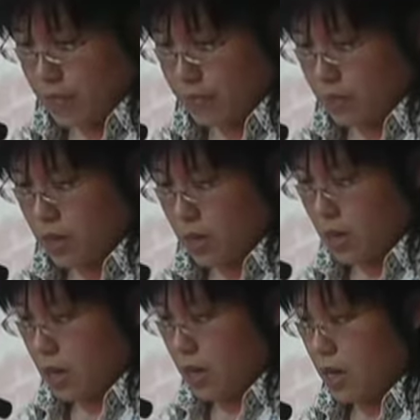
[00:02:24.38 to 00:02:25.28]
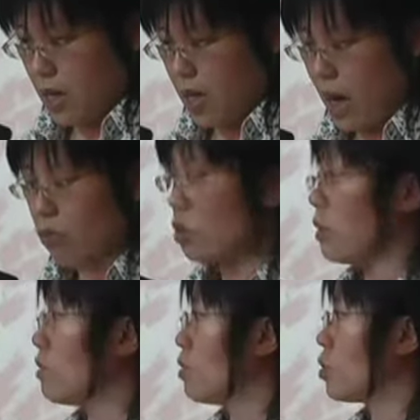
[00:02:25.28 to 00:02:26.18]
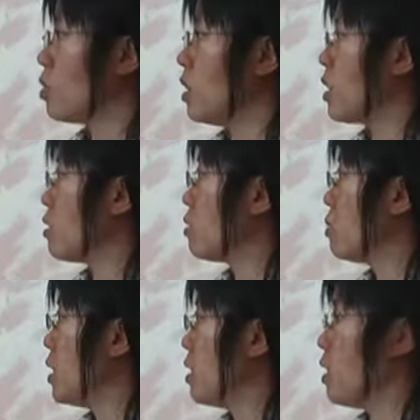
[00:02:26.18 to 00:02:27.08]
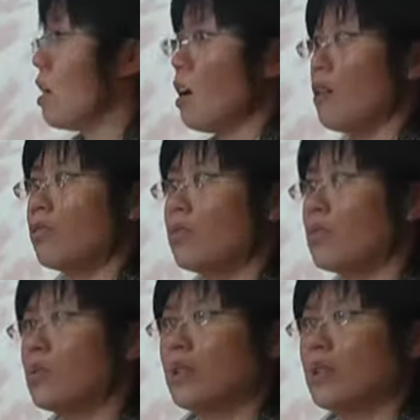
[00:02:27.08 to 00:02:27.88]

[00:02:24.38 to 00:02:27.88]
Our group unfortunately kind of split in half.